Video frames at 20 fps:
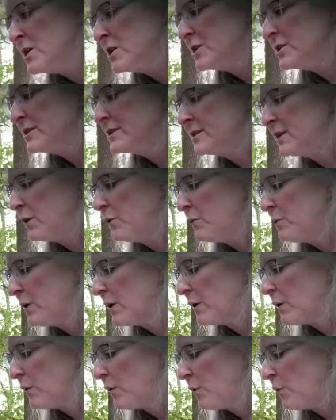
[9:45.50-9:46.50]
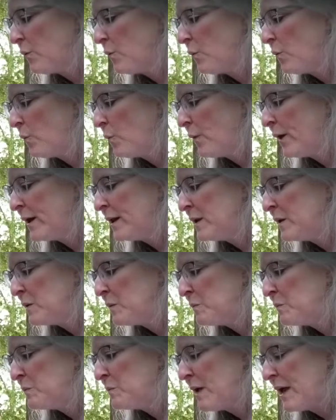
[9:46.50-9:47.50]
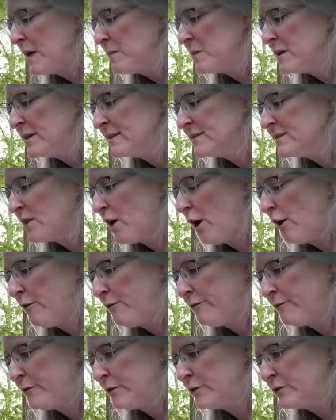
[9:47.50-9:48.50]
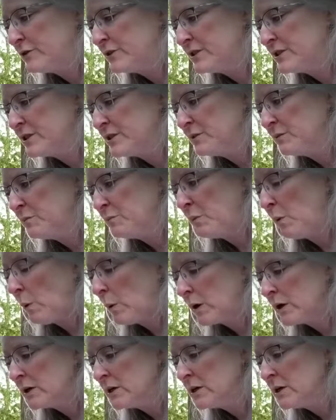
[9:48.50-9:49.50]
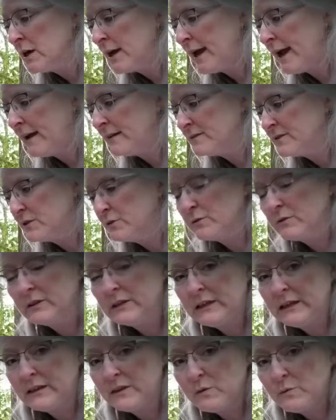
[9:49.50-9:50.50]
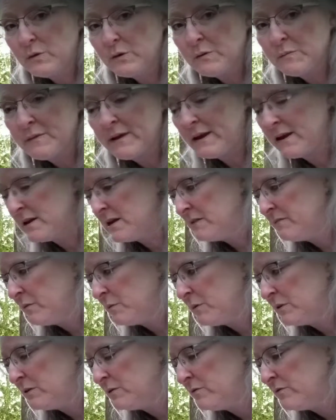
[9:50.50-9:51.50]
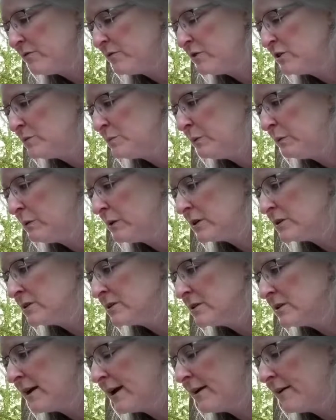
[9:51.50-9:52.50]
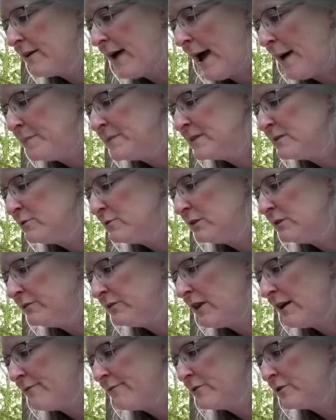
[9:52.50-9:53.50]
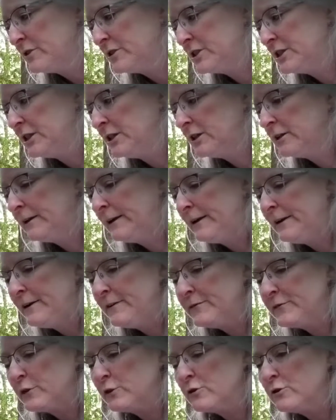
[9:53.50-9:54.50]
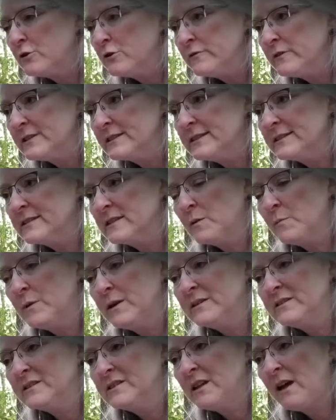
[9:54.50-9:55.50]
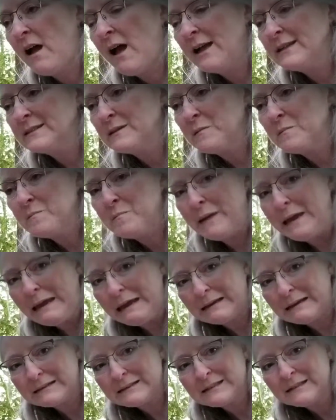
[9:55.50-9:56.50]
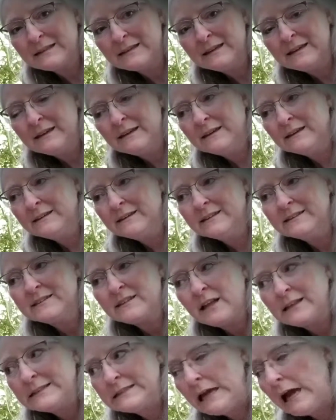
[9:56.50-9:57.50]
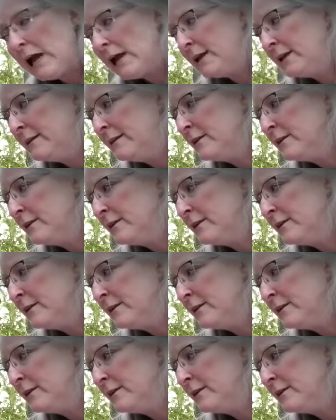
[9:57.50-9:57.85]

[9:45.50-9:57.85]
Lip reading: So when babies are first born, certainly in the womb, and even when they're first born, absolutely for that first year, their nervous system is not baked. It's not done.